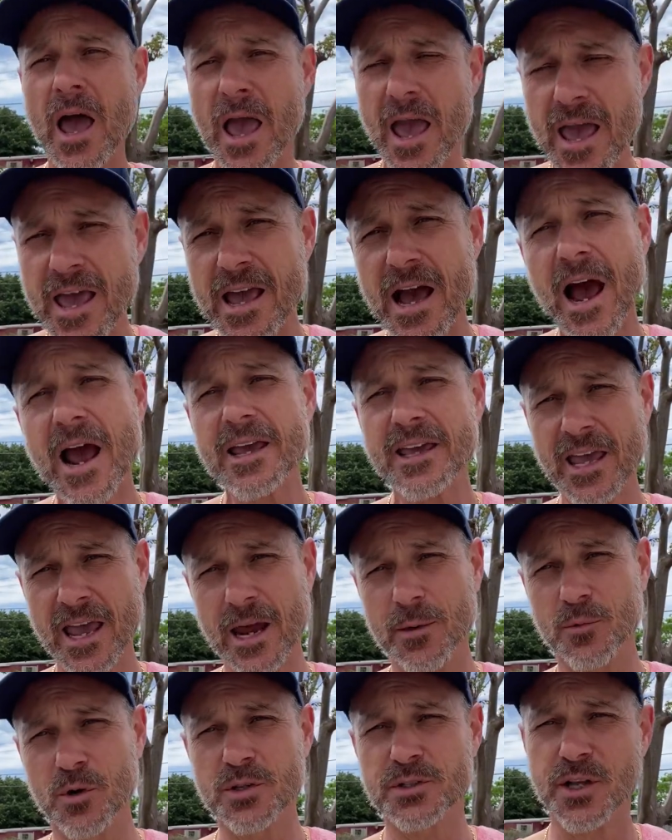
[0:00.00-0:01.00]
AI
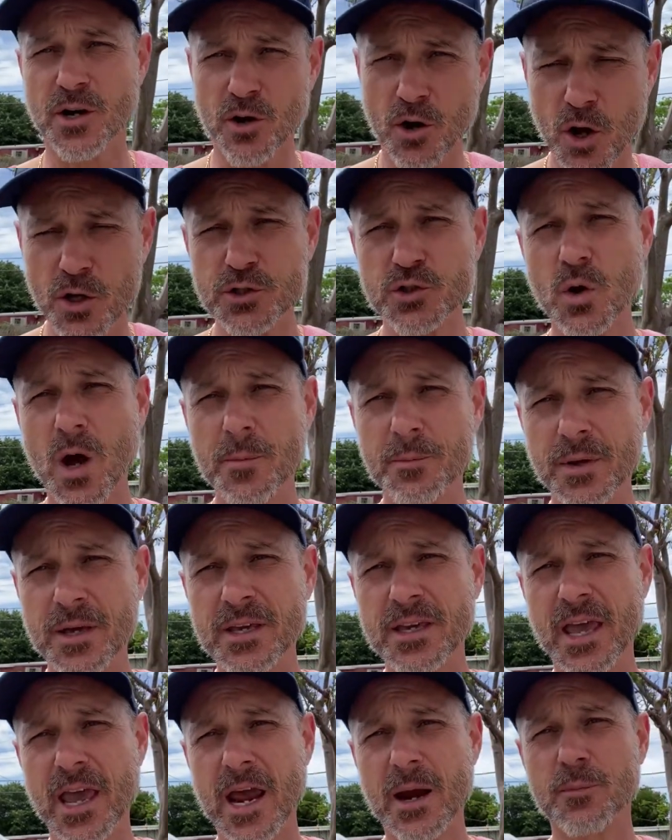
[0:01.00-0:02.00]
cameras that are also
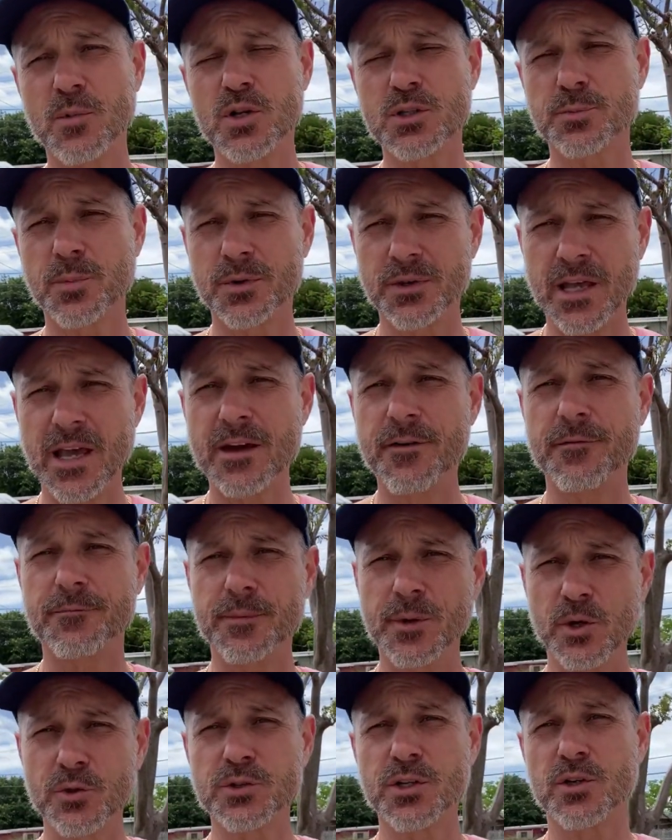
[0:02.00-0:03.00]
IP cameras, but they have
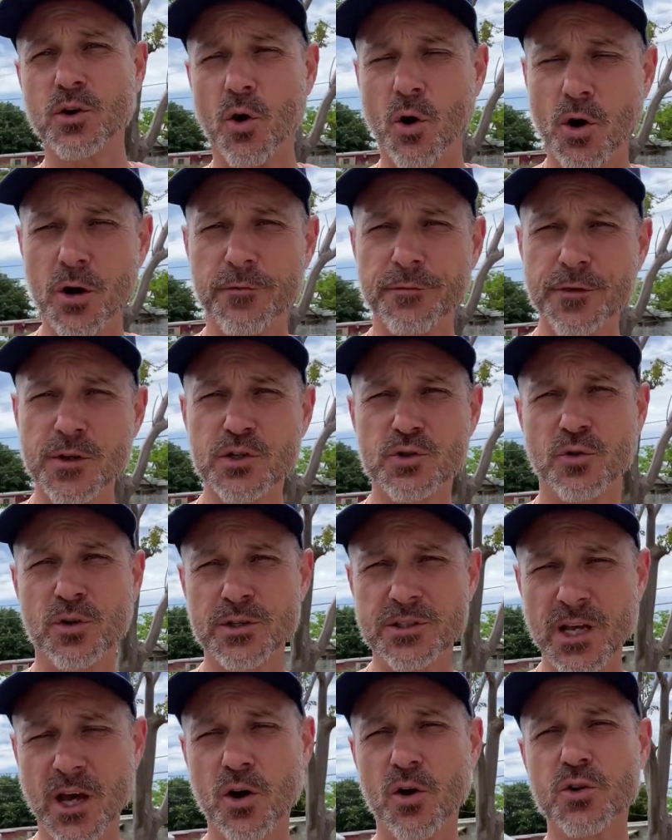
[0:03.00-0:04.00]
built in artificial
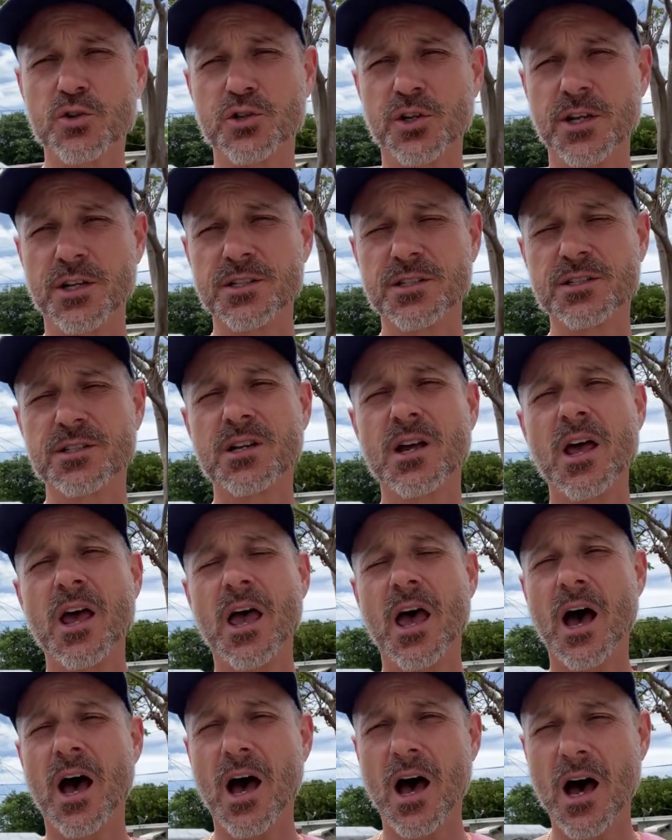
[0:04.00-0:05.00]
intelligence
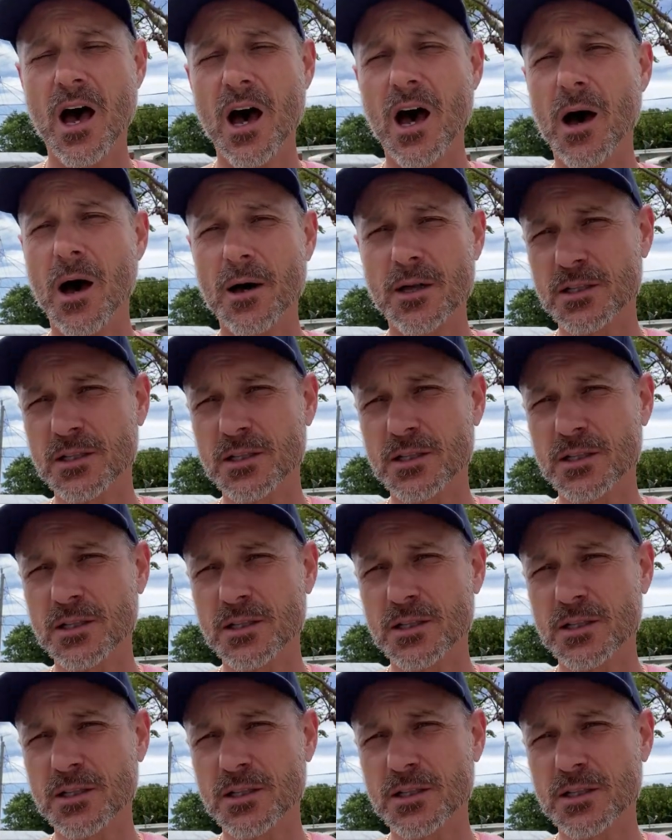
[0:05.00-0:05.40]
uh,